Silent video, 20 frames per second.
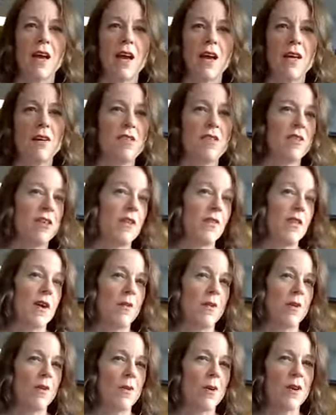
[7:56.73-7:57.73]
and see if
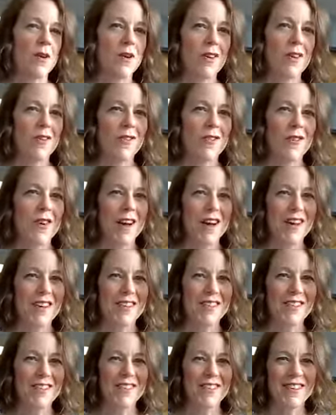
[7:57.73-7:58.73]
that would work for
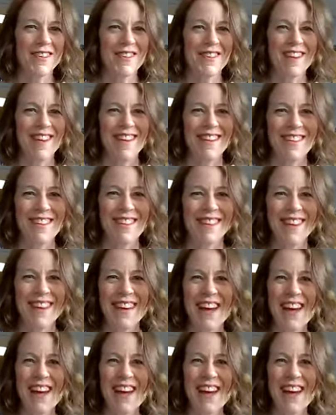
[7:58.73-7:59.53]
us or not.